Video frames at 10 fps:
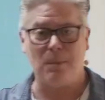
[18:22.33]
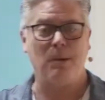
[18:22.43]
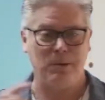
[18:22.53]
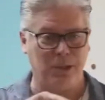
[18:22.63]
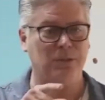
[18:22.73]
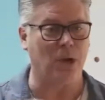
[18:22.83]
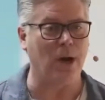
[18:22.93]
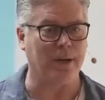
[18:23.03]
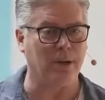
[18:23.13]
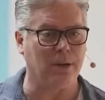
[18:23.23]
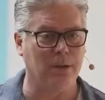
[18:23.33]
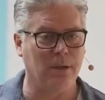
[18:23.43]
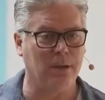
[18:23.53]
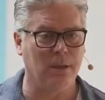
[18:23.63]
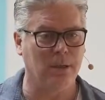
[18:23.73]
I'm talking about with your daughter.
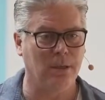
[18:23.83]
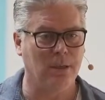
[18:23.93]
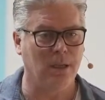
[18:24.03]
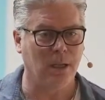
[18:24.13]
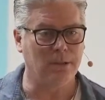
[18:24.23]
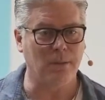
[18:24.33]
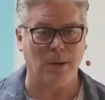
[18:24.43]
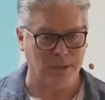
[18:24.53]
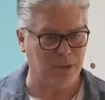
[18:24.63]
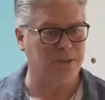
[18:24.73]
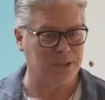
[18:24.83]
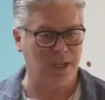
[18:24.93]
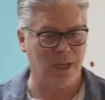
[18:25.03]
I'm talking about with your